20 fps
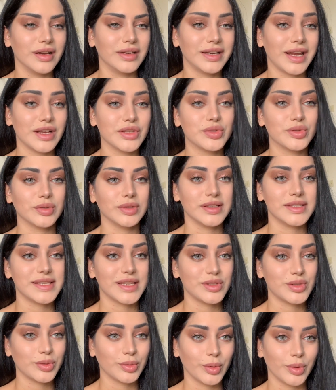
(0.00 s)
natural
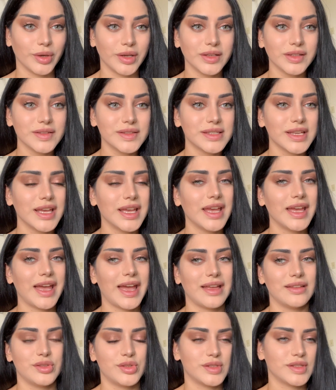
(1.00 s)
essential oils
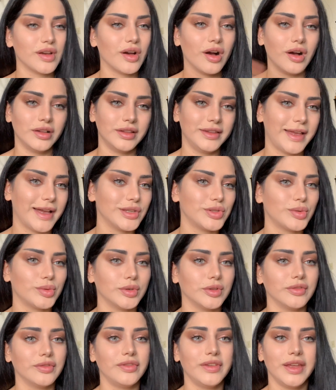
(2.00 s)
and just all
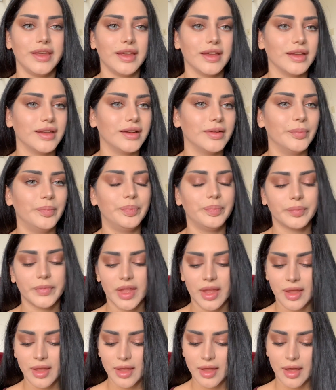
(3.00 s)
natural, vegan,
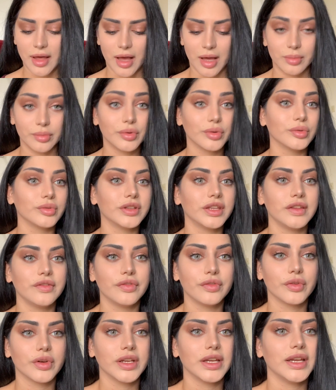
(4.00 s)

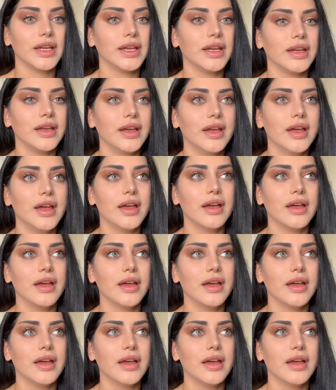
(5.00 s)
cruelty-free,